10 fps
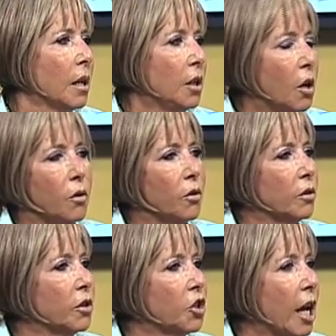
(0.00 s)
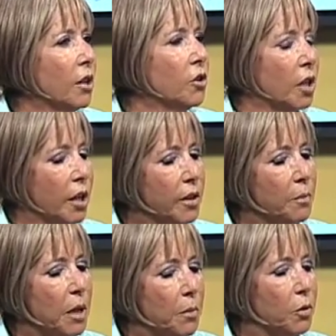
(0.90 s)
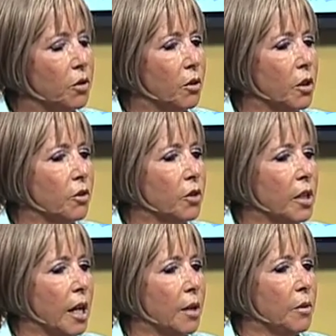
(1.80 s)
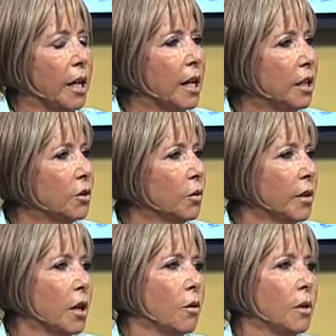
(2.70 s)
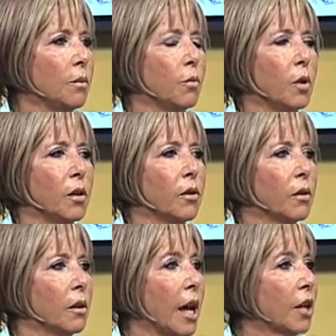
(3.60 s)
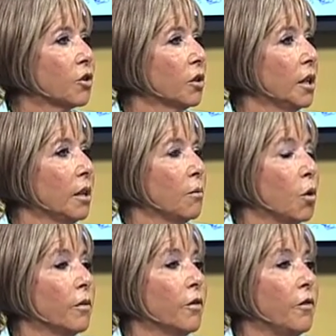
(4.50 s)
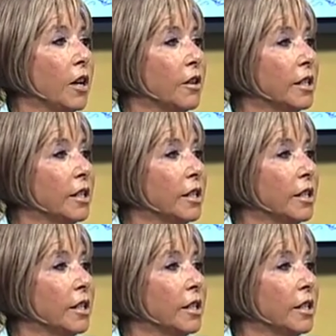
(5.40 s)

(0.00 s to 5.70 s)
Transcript: it's challenging. I think people don't understand when they get into it, they go in with actually more of a fairy